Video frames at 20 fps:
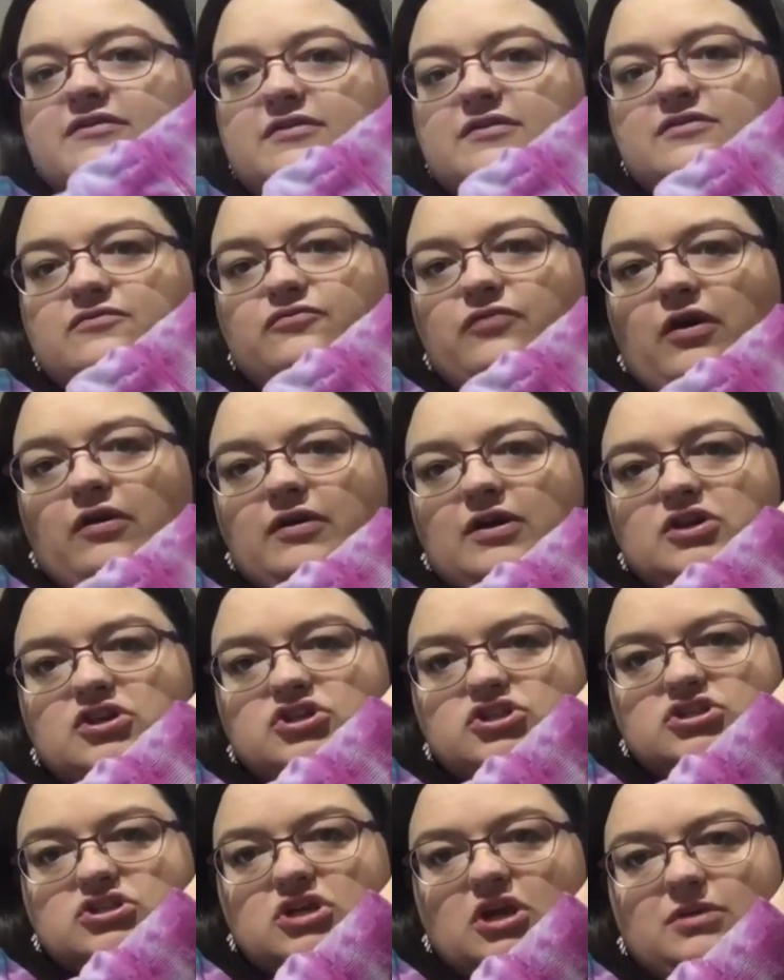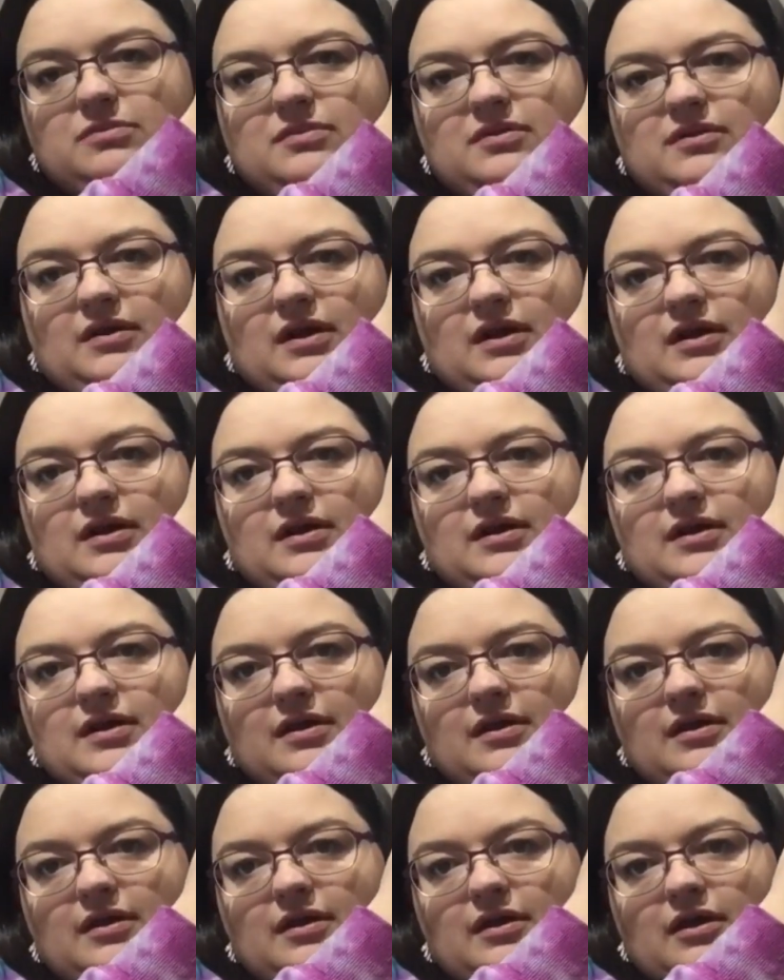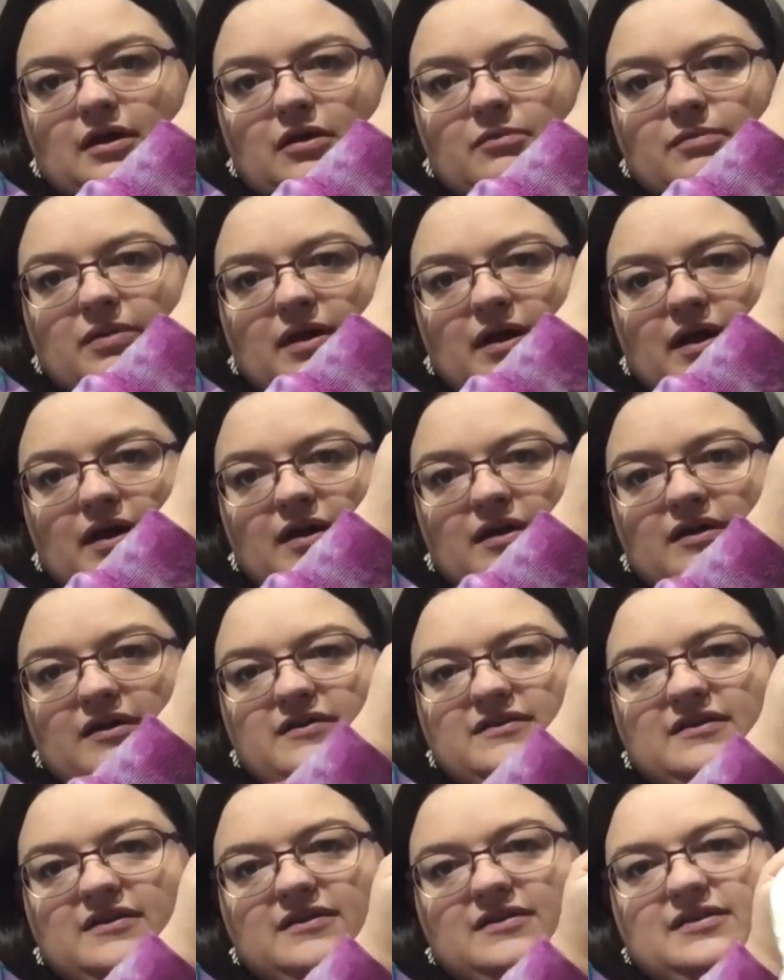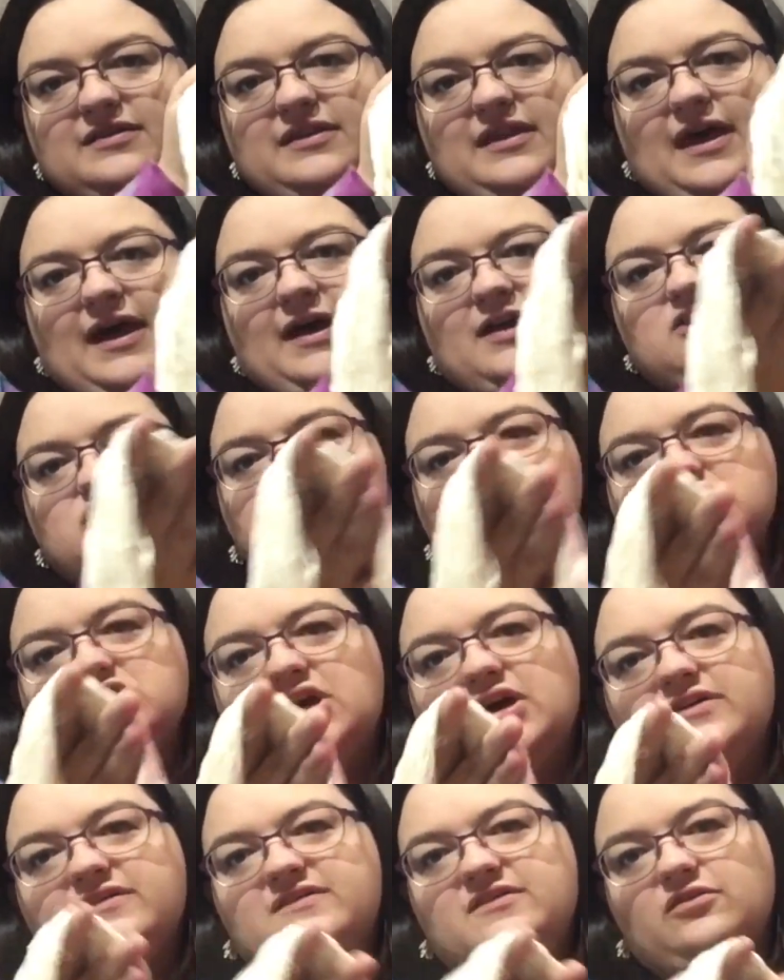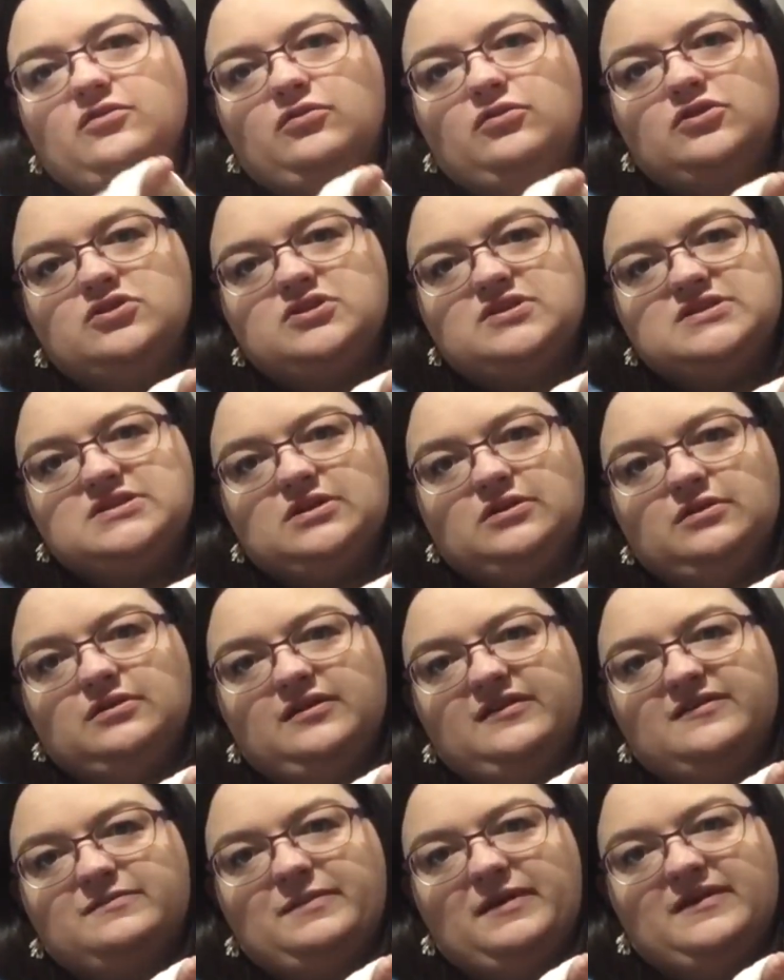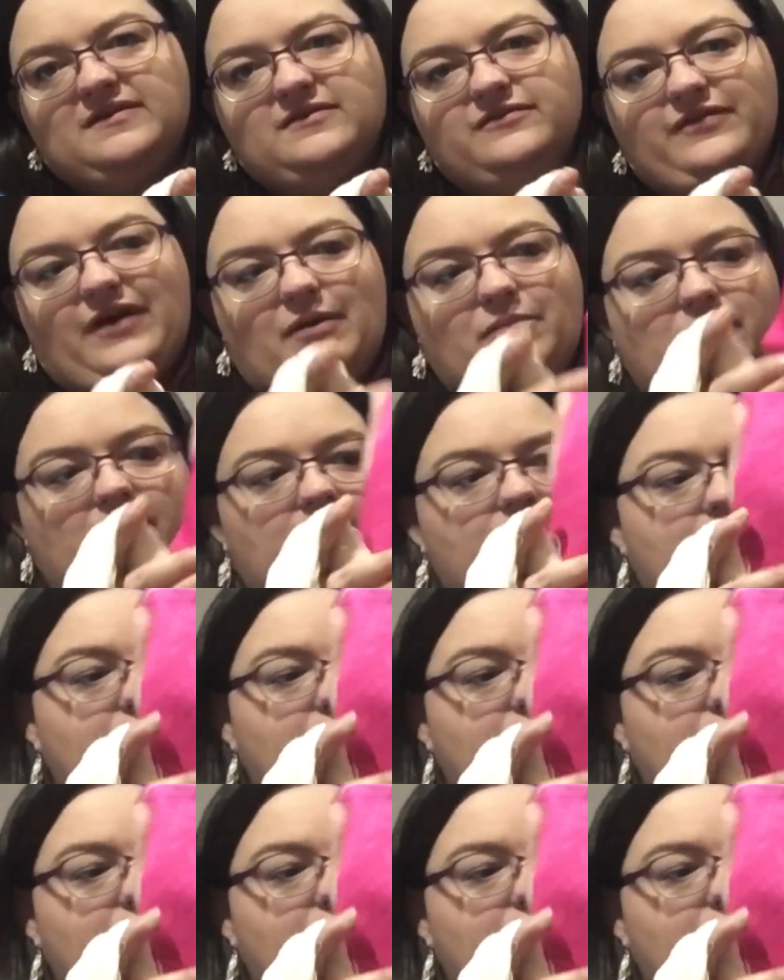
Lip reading: it's very shimmery. But isn't that just gorgeous on this piece of fabric?